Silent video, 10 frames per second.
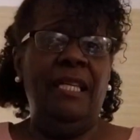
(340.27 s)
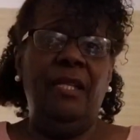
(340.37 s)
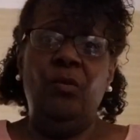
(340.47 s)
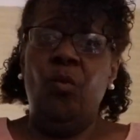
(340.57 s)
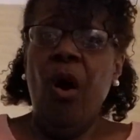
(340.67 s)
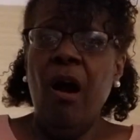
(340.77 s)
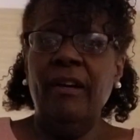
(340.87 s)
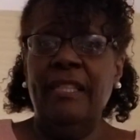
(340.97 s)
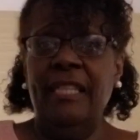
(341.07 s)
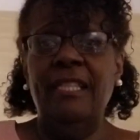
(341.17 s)
and
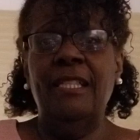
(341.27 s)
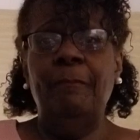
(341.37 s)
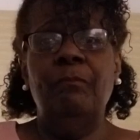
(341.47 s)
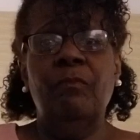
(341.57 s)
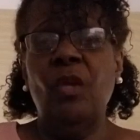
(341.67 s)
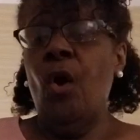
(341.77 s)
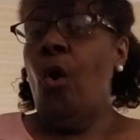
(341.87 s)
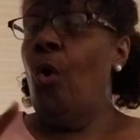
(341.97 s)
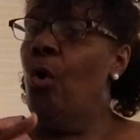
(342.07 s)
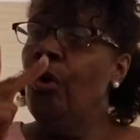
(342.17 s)
walking,
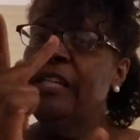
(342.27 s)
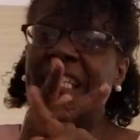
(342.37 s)
or